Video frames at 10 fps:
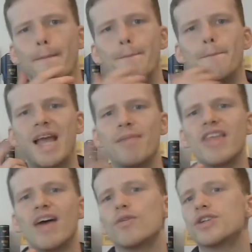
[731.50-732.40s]
maybe
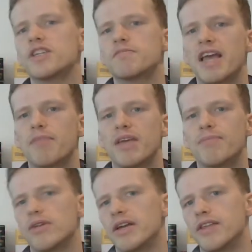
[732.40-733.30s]
that will just make
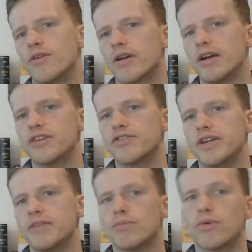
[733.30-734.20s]
people in your
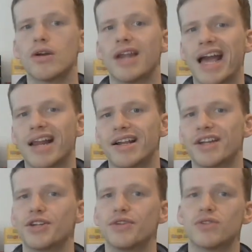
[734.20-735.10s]
country more likely to
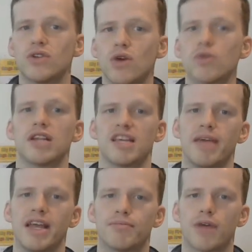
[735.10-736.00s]
choose locally
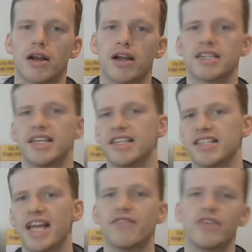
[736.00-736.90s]
made products
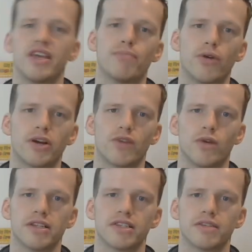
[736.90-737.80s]
instead of the imported
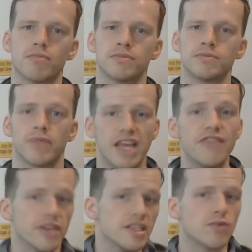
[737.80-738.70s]
ones.
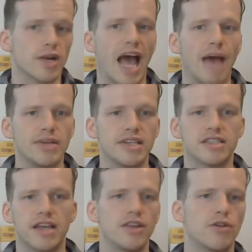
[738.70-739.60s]
If this is what happens,
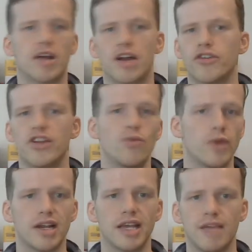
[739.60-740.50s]
then your country
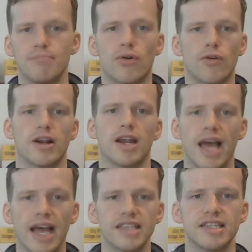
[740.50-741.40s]
will import
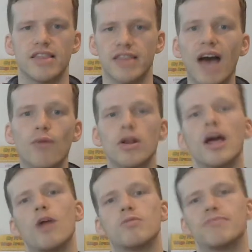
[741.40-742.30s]
less, and that will
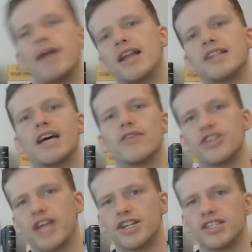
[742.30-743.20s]
help to balance out the
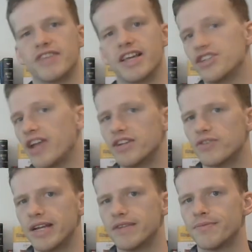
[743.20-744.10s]
changes of the exchange
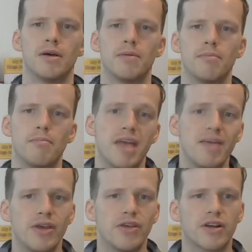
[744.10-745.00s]
rate.
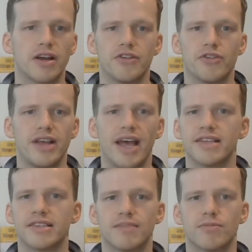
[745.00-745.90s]
Maybe your country
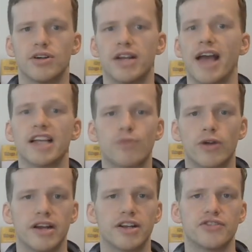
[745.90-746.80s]
has some good
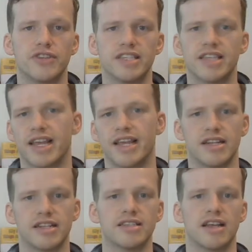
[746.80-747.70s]
export industries that
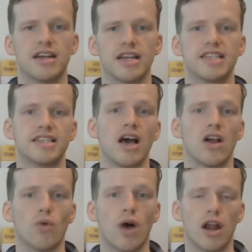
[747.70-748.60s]
can suddenly
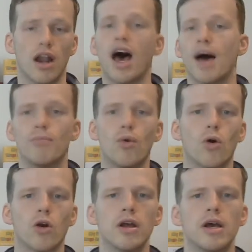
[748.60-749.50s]
sell a lot
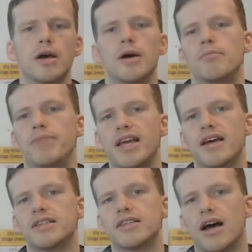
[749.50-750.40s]
more
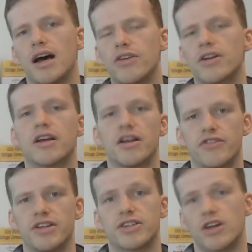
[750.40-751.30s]
because other
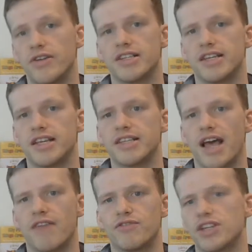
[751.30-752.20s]
countries' currencies
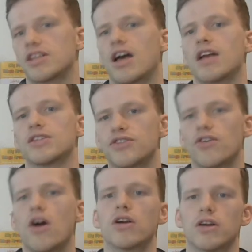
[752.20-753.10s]
have just gotten
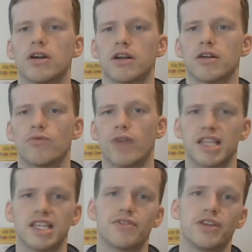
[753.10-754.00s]
stronger
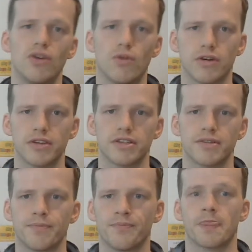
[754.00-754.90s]
relative to yours.
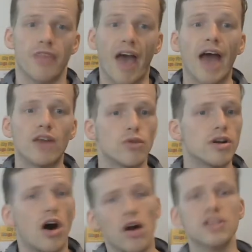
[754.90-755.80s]
That
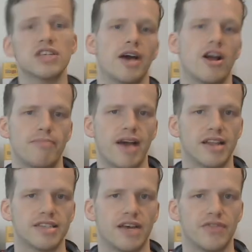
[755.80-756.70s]
would also help
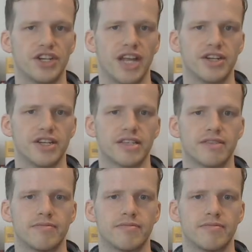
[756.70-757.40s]
balance out the changes.